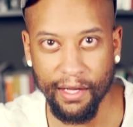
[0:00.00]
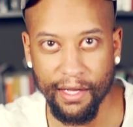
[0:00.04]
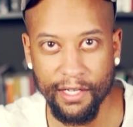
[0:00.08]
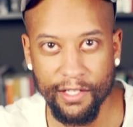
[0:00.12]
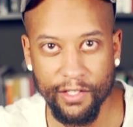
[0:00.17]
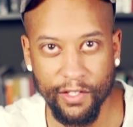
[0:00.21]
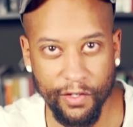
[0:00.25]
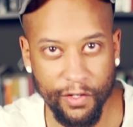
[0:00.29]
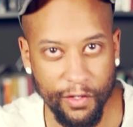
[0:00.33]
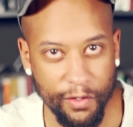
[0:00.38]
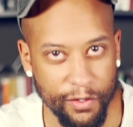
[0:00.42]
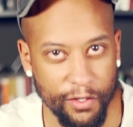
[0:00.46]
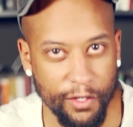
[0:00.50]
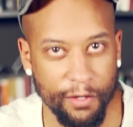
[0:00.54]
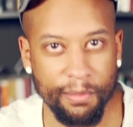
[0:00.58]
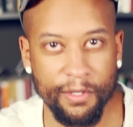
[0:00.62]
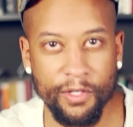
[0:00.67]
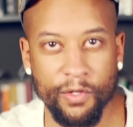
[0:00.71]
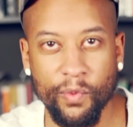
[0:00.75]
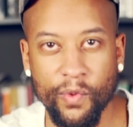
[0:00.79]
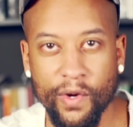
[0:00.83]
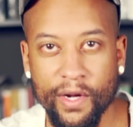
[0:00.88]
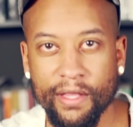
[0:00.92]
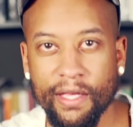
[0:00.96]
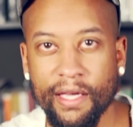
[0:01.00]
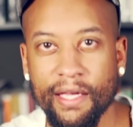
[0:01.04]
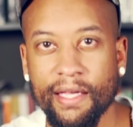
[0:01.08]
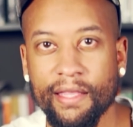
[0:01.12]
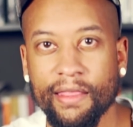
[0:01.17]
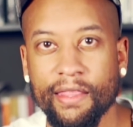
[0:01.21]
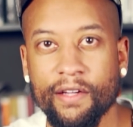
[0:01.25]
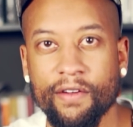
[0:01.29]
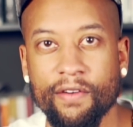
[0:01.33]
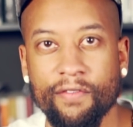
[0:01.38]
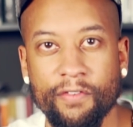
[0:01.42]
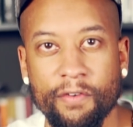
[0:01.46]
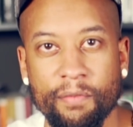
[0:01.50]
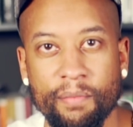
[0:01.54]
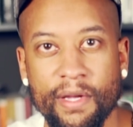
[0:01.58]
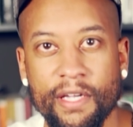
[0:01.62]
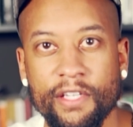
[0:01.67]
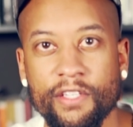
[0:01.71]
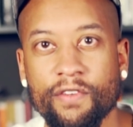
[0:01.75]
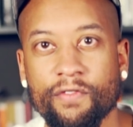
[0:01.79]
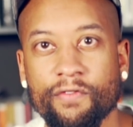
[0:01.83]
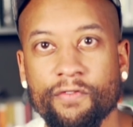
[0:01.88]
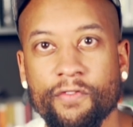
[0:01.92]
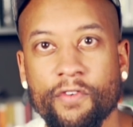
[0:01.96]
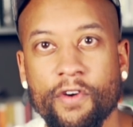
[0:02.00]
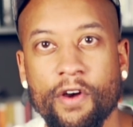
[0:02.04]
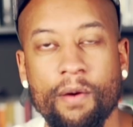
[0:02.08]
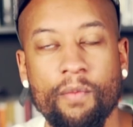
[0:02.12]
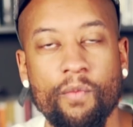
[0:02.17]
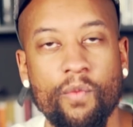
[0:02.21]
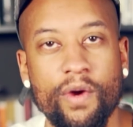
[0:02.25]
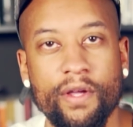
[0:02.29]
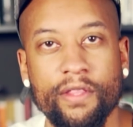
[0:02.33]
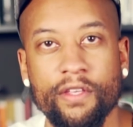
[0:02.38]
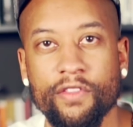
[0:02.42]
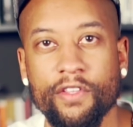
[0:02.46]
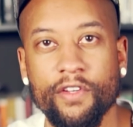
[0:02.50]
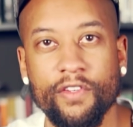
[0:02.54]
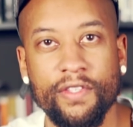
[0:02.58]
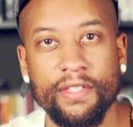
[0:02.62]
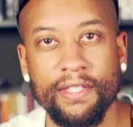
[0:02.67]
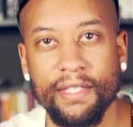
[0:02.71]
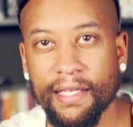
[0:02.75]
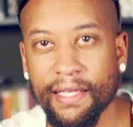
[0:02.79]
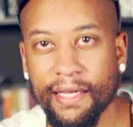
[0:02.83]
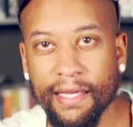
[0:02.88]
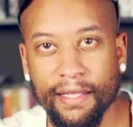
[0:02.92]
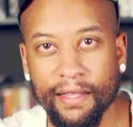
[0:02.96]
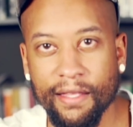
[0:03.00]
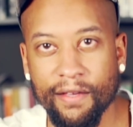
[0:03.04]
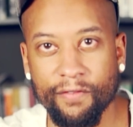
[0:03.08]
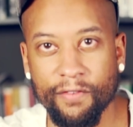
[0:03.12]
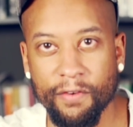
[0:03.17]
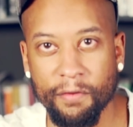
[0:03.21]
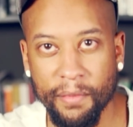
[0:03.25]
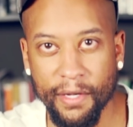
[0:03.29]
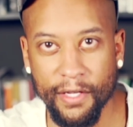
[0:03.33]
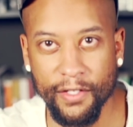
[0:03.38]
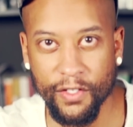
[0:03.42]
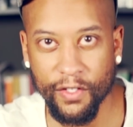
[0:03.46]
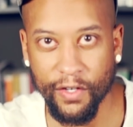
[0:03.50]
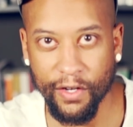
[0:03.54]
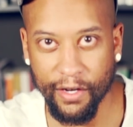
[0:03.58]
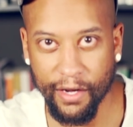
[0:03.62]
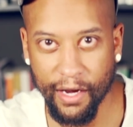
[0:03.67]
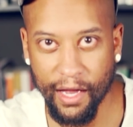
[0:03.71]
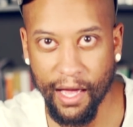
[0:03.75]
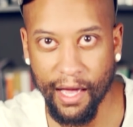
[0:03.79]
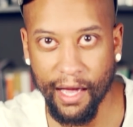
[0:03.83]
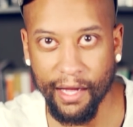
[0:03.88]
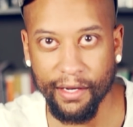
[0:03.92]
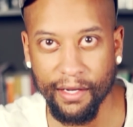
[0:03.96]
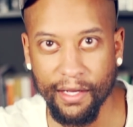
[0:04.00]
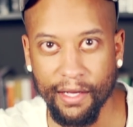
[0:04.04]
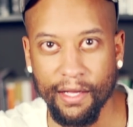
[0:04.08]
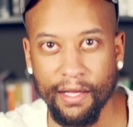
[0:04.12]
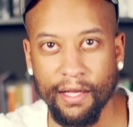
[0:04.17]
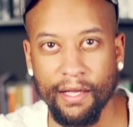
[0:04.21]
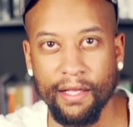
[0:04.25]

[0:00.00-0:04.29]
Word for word: So YouTube is where they get their information from, whether they're seeking the information or not.